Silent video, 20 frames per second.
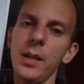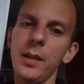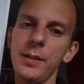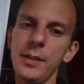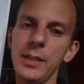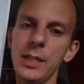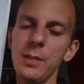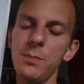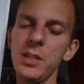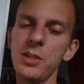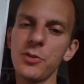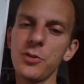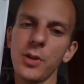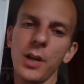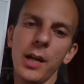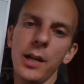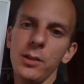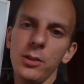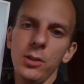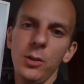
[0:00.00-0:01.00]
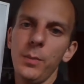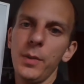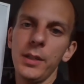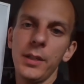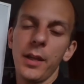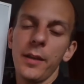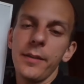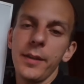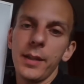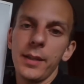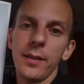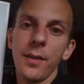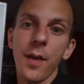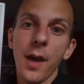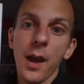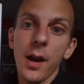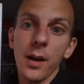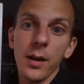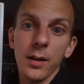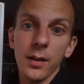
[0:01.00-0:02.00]
a DP triangle but nothing
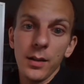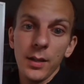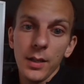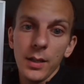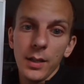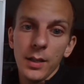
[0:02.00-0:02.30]
there.